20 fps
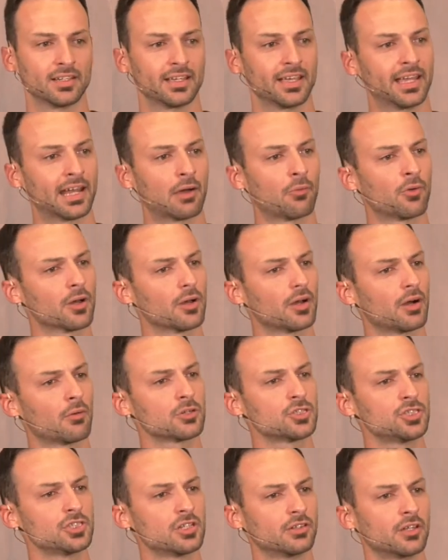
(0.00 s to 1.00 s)
And I
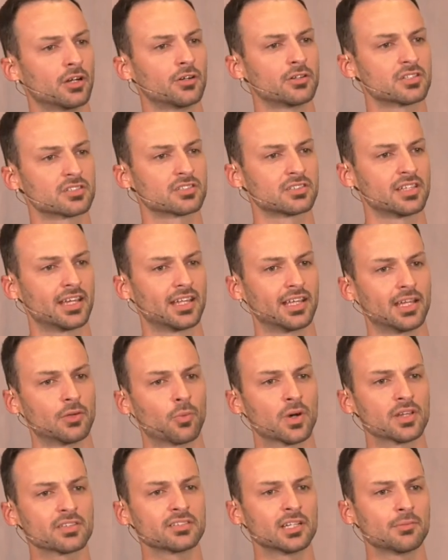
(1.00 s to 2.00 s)
want you to notice that it
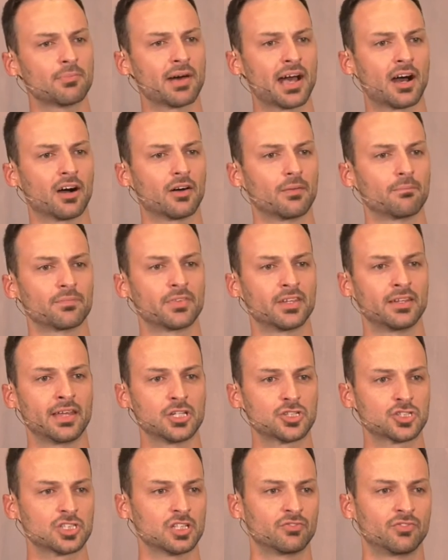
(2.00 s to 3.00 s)
wasn't about the
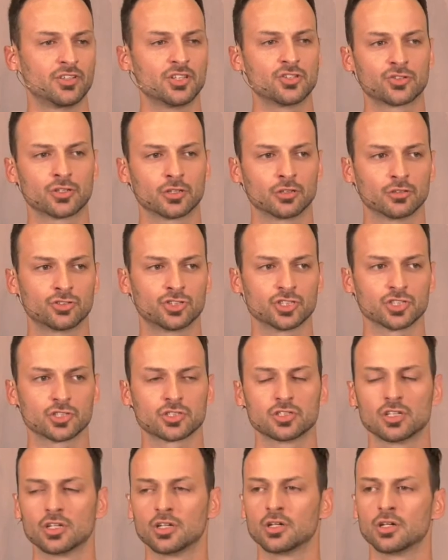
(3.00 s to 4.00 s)
nation of Israel
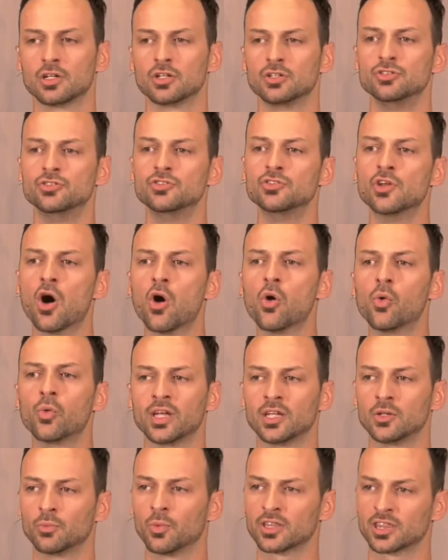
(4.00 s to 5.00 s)
just
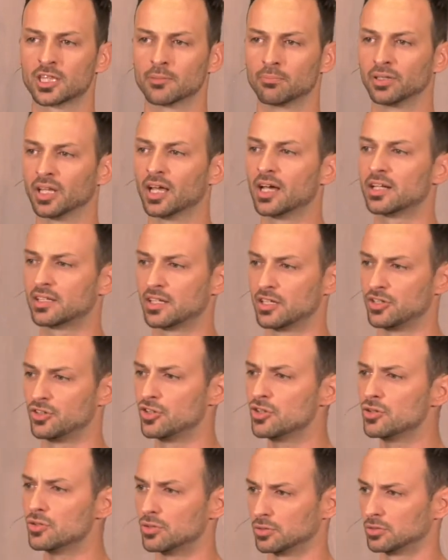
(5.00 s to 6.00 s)
knowing what the blood can
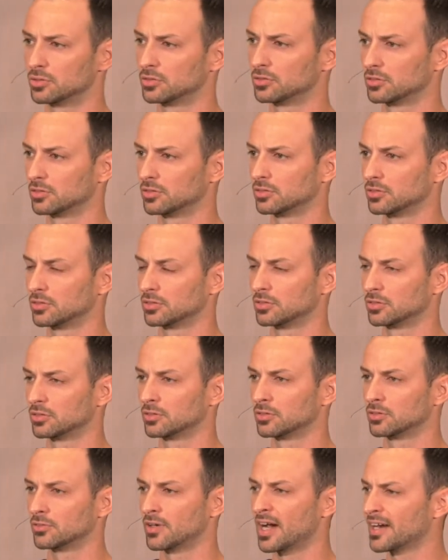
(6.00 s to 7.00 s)
do,
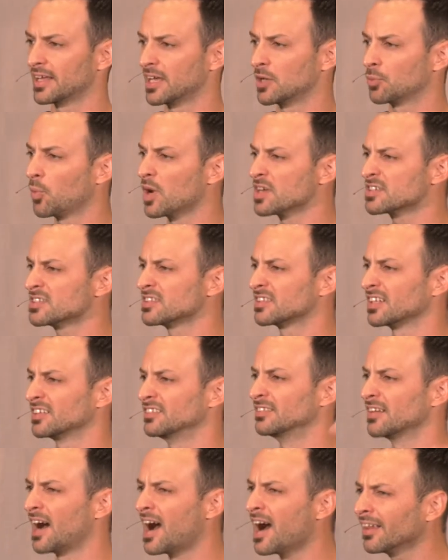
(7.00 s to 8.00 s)
right? It wasn't the
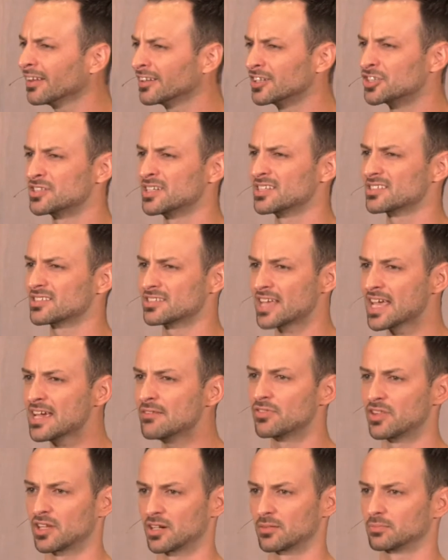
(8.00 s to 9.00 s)
knowledge that
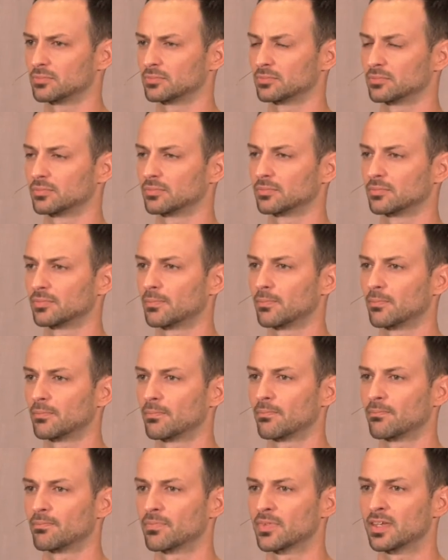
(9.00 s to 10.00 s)
saved them.
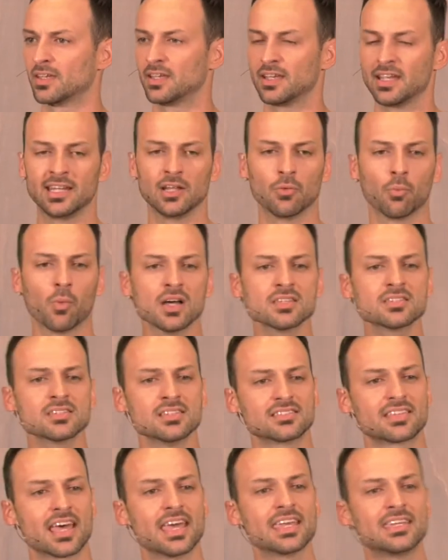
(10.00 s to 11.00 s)
And it
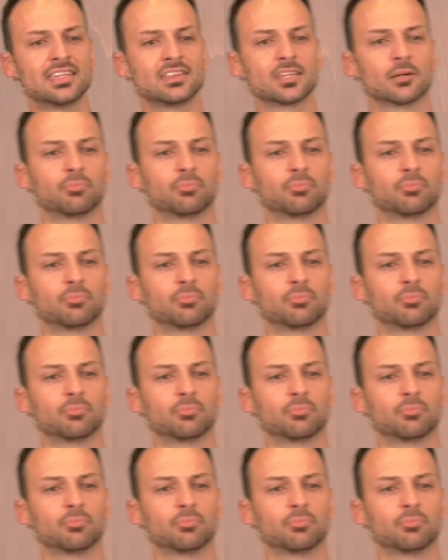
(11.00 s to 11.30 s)
wasn't taking the